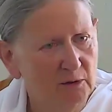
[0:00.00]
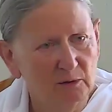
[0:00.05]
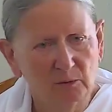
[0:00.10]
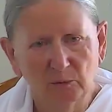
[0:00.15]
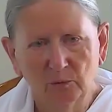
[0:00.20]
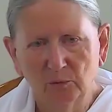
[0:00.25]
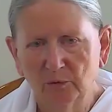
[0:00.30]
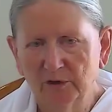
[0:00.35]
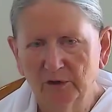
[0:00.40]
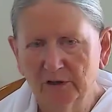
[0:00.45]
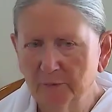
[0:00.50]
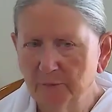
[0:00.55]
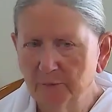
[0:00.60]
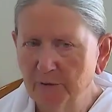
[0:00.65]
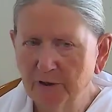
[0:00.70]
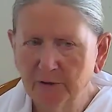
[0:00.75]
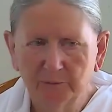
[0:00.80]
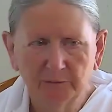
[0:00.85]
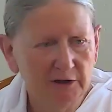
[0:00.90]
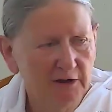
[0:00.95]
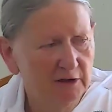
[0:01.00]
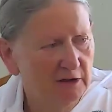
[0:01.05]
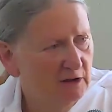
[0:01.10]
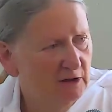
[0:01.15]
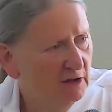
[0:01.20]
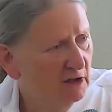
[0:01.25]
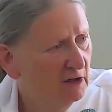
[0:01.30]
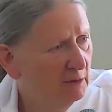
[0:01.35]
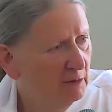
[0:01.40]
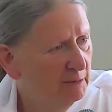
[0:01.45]
where people are
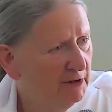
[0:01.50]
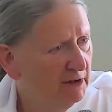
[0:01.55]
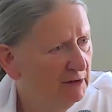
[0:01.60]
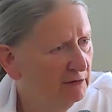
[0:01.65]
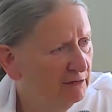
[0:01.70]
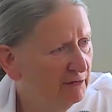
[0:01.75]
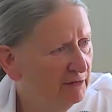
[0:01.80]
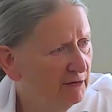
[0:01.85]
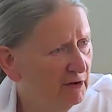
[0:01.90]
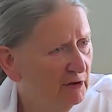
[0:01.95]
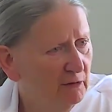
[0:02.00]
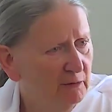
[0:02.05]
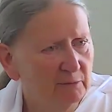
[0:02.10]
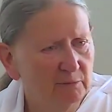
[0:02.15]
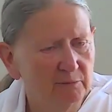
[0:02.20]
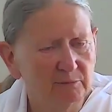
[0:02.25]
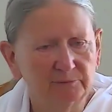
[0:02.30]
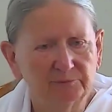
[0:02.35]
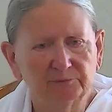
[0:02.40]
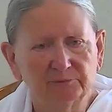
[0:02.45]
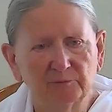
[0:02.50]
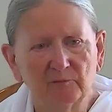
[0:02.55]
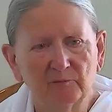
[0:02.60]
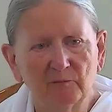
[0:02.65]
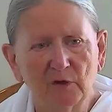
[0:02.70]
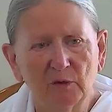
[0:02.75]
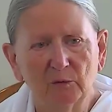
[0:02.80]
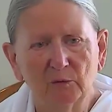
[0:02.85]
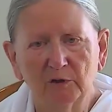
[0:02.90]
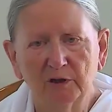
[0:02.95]
coming from
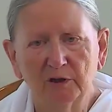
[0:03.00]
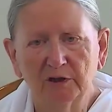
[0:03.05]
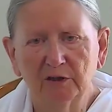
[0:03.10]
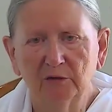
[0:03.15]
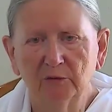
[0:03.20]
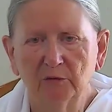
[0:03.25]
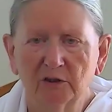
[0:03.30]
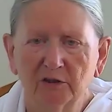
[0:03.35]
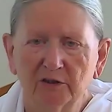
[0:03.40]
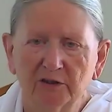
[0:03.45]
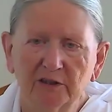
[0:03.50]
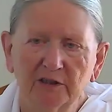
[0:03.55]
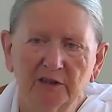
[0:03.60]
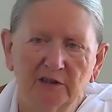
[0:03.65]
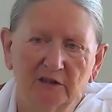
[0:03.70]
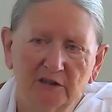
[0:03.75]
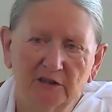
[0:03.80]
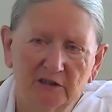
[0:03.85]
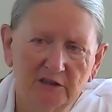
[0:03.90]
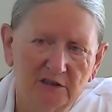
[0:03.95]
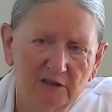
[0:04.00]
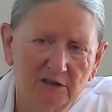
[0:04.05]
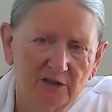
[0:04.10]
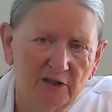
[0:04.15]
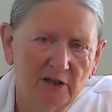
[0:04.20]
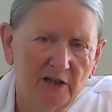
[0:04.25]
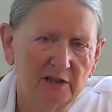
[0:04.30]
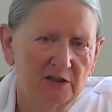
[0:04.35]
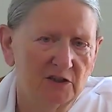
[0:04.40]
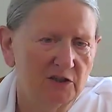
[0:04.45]
when you are in
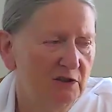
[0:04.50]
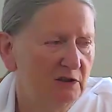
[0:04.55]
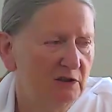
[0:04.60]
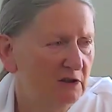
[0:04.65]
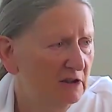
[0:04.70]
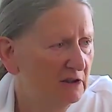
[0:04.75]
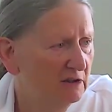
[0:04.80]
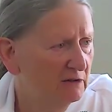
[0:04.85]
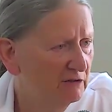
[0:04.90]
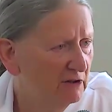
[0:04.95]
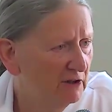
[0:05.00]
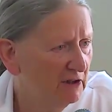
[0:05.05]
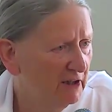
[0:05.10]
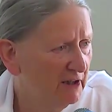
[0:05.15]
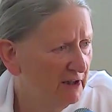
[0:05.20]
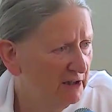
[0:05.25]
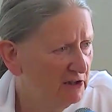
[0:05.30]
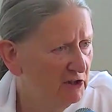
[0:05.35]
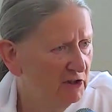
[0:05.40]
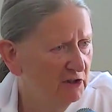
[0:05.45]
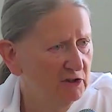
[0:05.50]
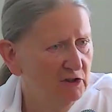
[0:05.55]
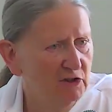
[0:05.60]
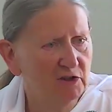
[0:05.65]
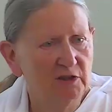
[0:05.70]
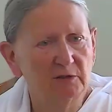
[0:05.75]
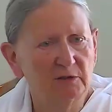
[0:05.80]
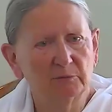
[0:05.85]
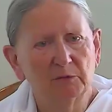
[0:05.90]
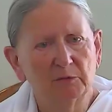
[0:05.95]
interaction and
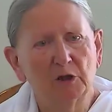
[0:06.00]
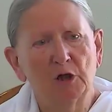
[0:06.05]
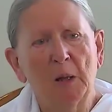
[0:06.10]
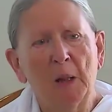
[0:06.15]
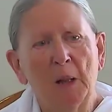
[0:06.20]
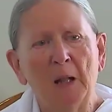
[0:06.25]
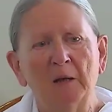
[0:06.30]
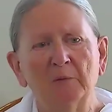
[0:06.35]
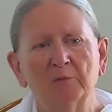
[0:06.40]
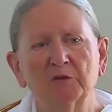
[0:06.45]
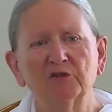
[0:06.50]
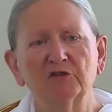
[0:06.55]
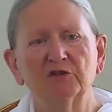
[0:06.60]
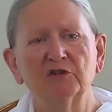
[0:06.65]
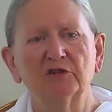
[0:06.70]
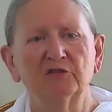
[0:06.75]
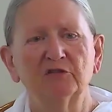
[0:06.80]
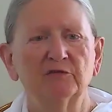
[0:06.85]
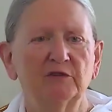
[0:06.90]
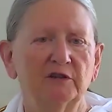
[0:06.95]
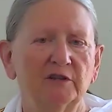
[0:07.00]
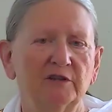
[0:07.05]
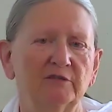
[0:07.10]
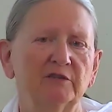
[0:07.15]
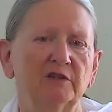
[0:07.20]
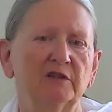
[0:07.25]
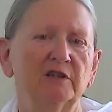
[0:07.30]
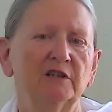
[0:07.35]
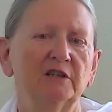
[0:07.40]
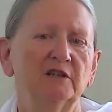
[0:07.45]
relationship. Because it's very,
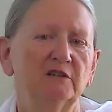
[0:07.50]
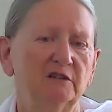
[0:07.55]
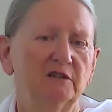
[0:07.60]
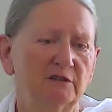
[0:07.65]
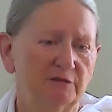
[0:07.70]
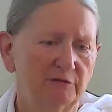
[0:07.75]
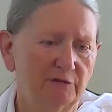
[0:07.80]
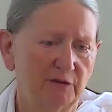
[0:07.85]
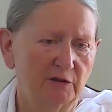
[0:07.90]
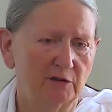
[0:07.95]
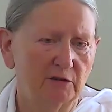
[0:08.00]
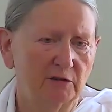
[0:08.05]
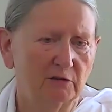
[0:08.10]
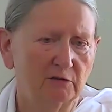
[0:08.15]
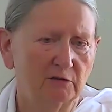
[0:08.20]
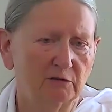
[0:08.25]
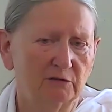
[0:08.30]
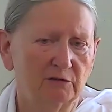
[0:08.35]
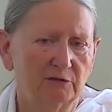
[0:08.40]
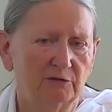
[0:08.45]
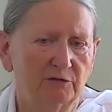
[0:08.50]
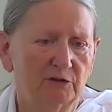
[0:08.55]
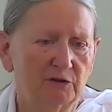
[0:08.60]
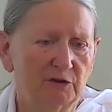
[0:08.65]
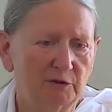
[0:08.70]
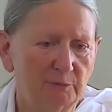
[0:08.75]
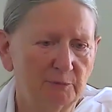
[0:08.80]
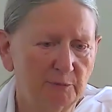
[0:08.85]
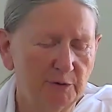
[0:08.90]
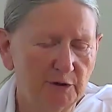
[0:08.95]
very difficult for
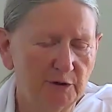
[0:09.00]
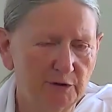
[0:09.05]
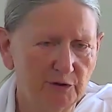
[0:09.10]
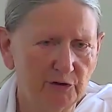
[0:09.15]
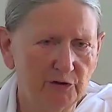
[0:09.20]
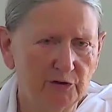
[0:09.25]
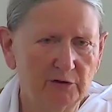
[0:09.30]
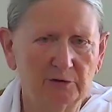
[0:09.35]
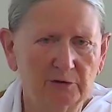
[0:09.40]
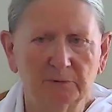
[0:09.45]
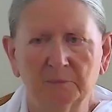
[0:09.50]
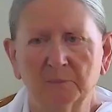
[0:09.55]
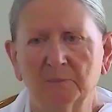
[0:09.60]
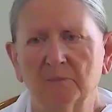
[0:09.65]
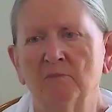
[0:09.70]
a person